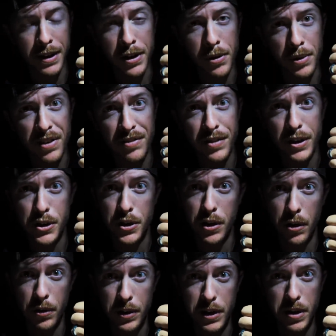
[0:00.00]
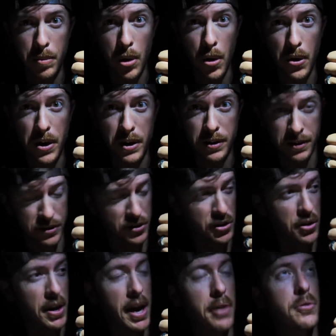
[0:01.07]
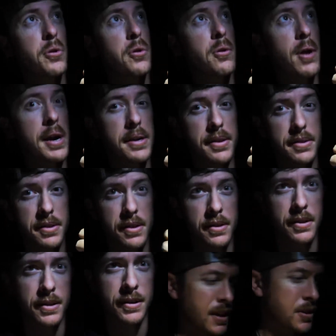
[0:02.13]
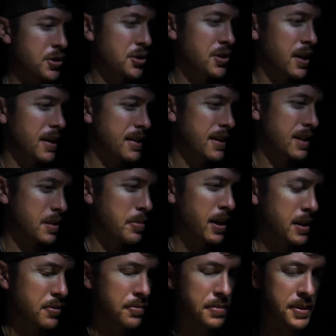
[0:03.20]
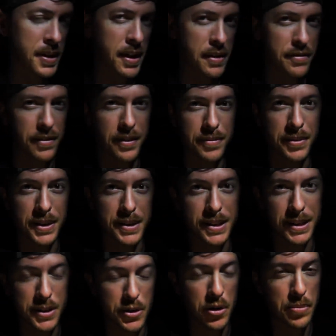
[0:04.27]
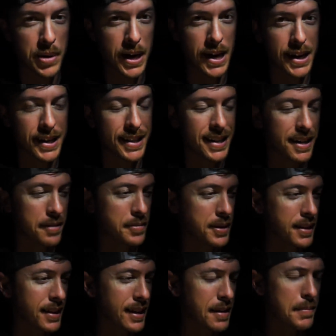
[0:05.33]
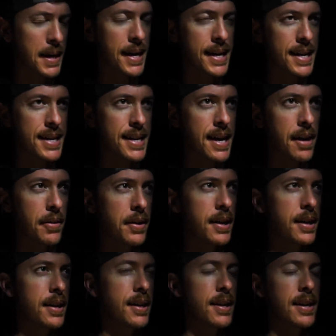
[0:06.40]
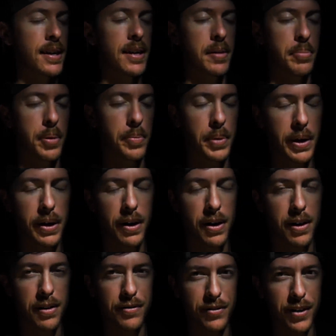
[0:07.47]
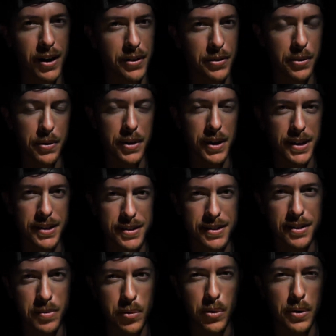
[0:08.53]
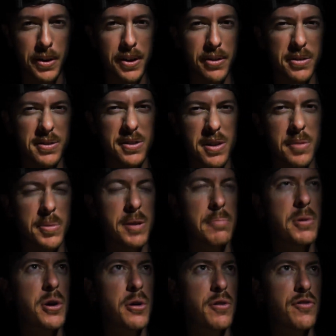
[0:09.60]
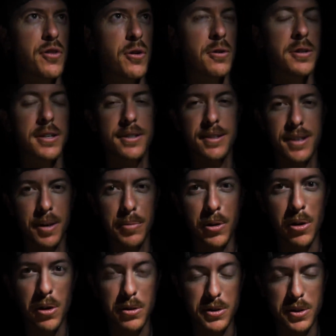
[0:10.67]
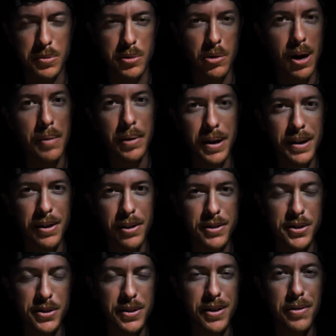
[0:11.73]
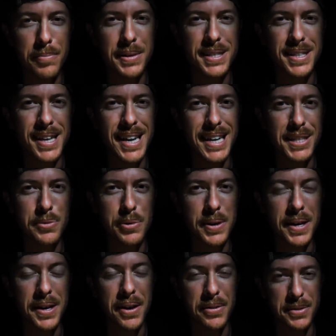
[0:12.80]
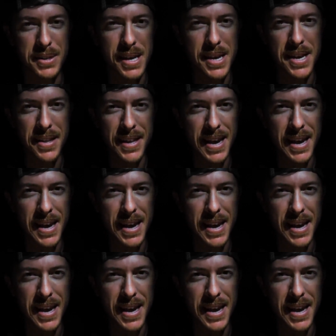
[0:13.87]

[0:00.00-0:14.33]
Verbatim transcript: and going fishing early in the morning. It's good outdoor greatness. Just got a text back from Steph. I'm gonna text her back and then I'm gonna lay my head down and prepare for outdoor greatness in the morning, y'all. It's gonna be beautiful. Come along, subscribe right here so you don't miss the next one and I'll see you